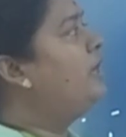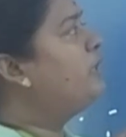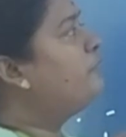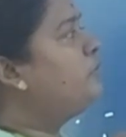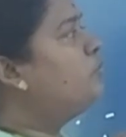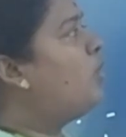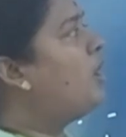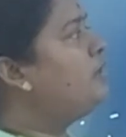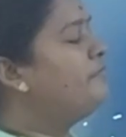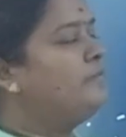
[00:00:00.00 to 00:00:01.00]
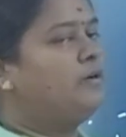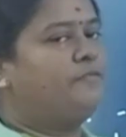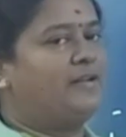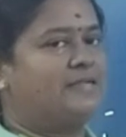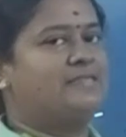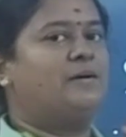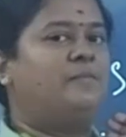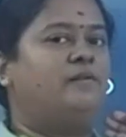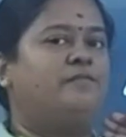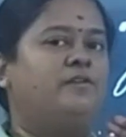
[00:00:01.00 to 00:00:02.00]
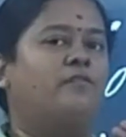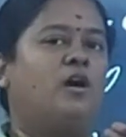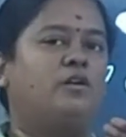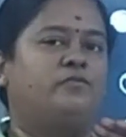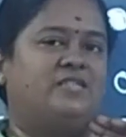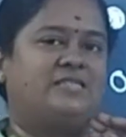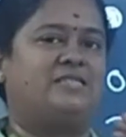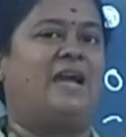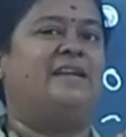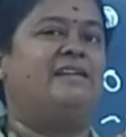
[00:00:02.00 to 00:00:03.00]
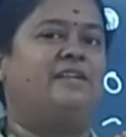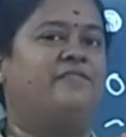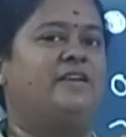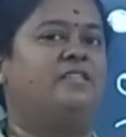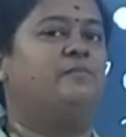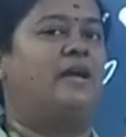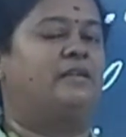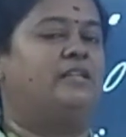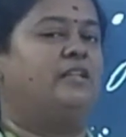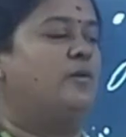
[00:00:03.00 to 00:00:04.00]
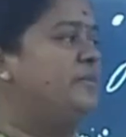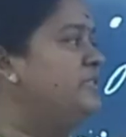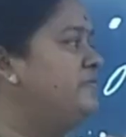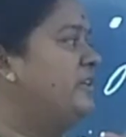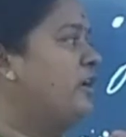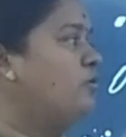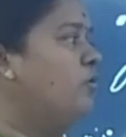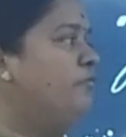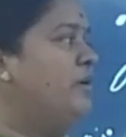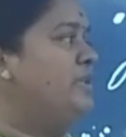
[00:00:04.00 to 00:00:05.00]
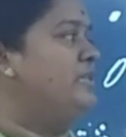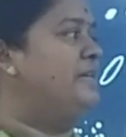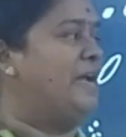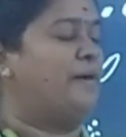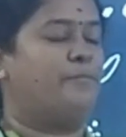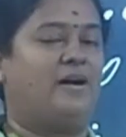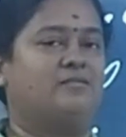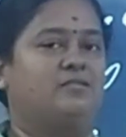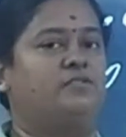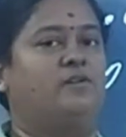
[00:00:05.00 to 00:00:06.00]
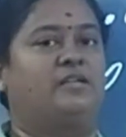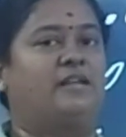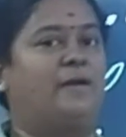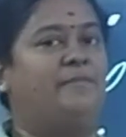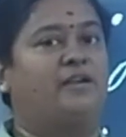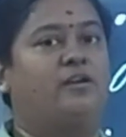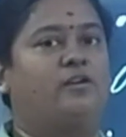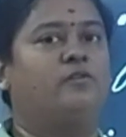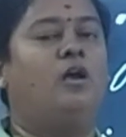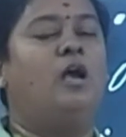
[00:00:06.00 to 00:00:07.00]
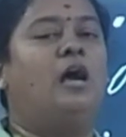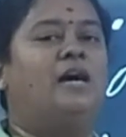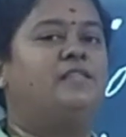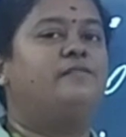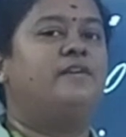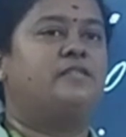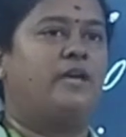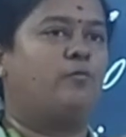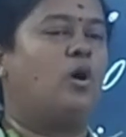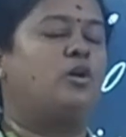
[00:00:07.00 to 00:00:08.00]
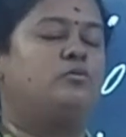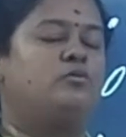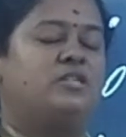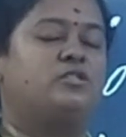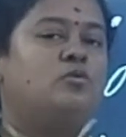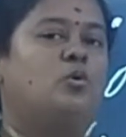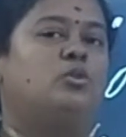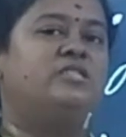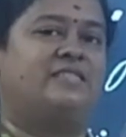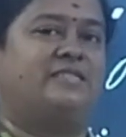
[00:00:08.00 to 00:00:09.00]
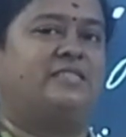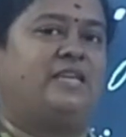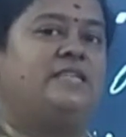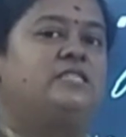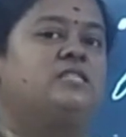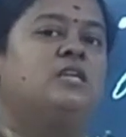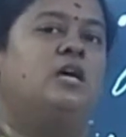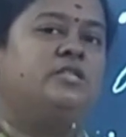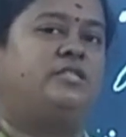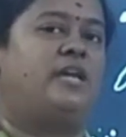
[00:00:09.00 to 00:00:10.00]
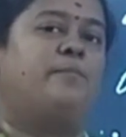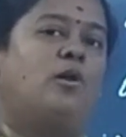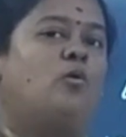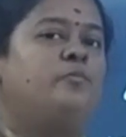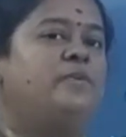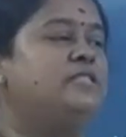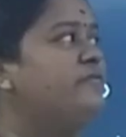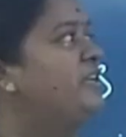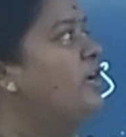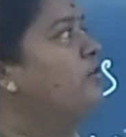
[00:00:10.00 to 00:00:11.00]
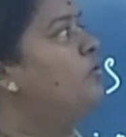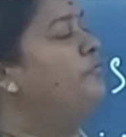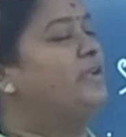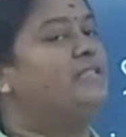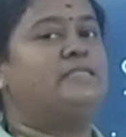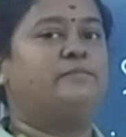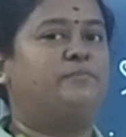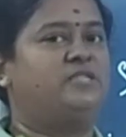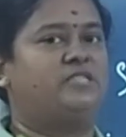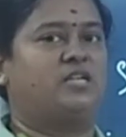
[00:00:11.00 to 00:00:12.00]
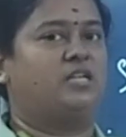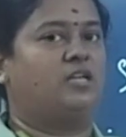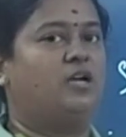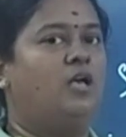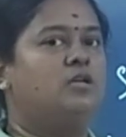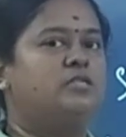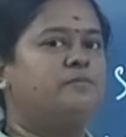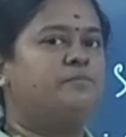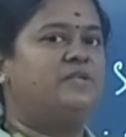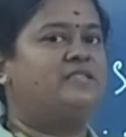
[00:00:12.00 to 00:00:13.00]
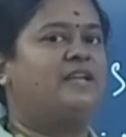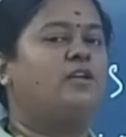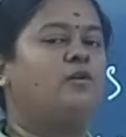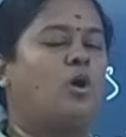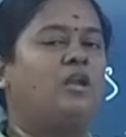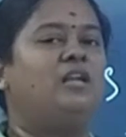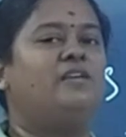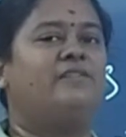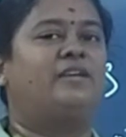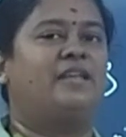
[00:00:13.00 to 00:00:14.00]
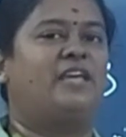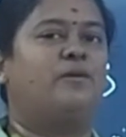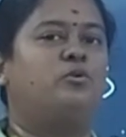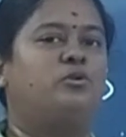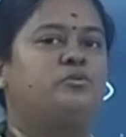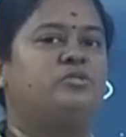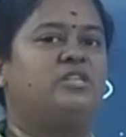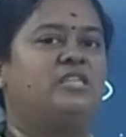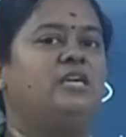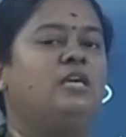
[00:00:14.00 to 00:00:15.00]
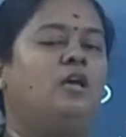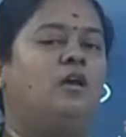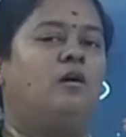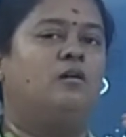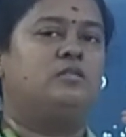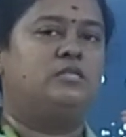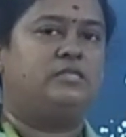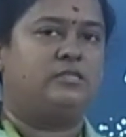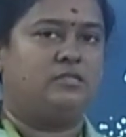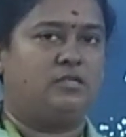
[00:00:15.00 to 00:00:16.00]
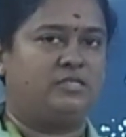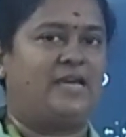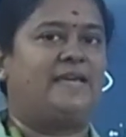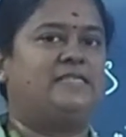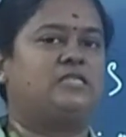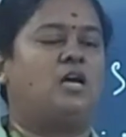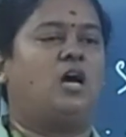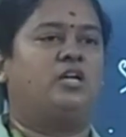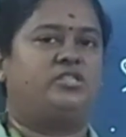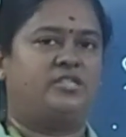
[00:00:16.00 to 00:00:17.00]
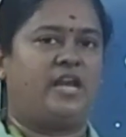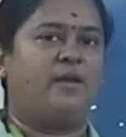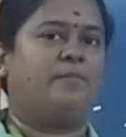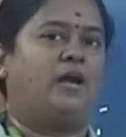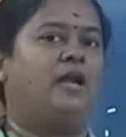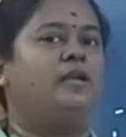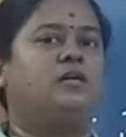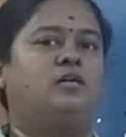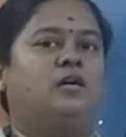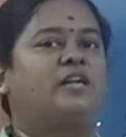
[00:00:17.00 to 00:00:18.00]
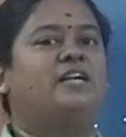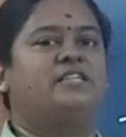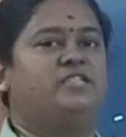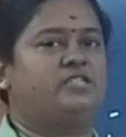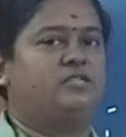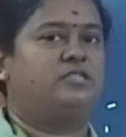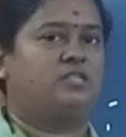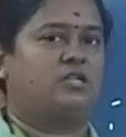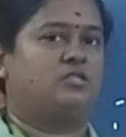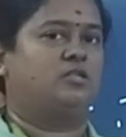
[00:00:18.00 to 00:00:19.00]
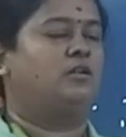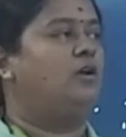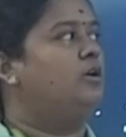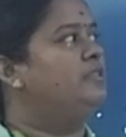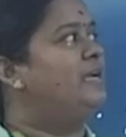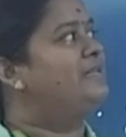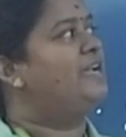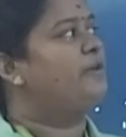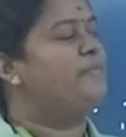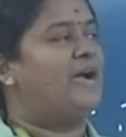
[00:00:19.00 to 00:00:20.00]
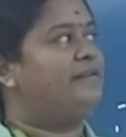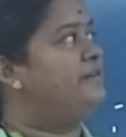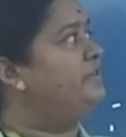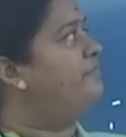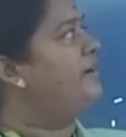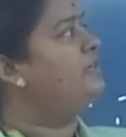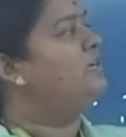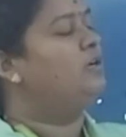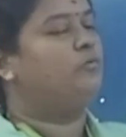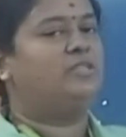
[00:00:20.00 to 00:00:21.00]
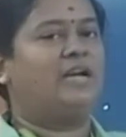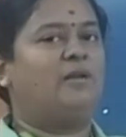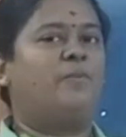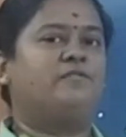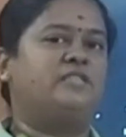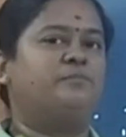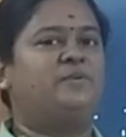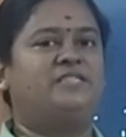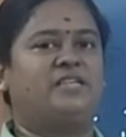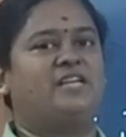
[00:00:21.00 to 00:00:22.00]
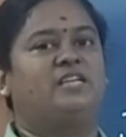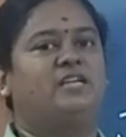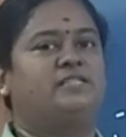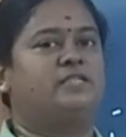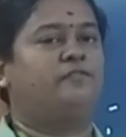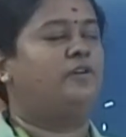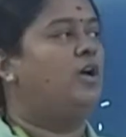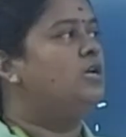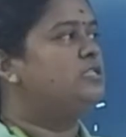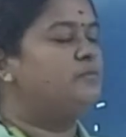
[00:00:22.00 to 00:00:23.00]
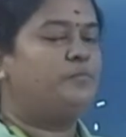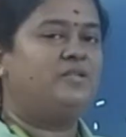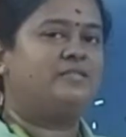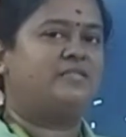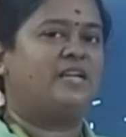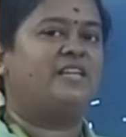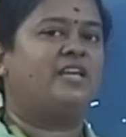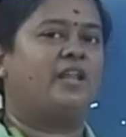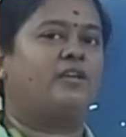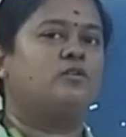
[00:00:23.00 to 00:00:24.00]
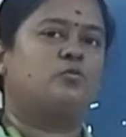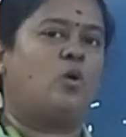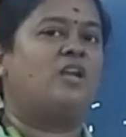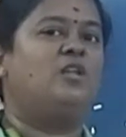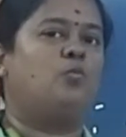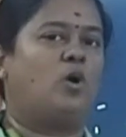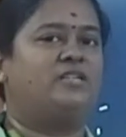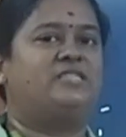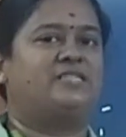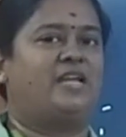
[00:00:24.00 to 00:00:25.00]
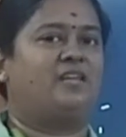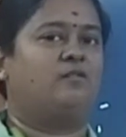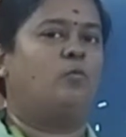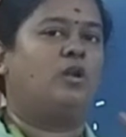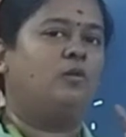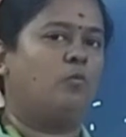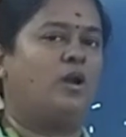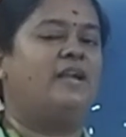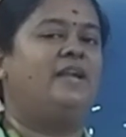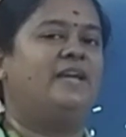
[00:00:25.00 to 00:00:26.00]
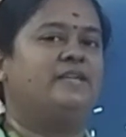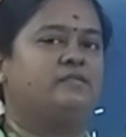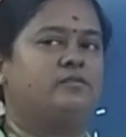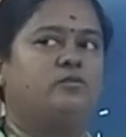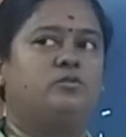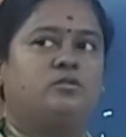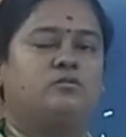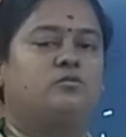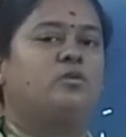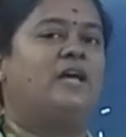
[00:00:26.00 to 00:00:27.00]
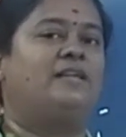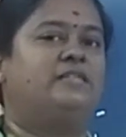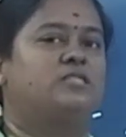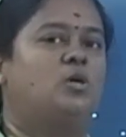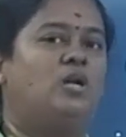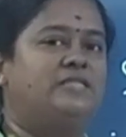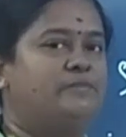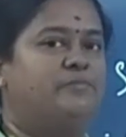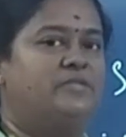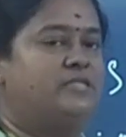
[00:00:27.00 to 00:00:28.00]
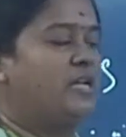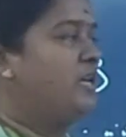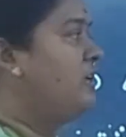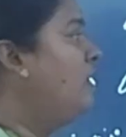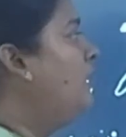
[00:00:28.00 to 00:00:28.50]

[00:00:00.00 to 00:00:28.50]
If you want, for example, we want just identify the bacteria means we can go for the gram positive or gram negative. Otherwise, I want to just know this size shape alone means we can go for the simple staining. Simple staining only we can able to see the size or shape and organizational structure that can be identified with the help of simple staining itself. Simple staining requires only one stain, only one dye is used, so that it is called simple staining.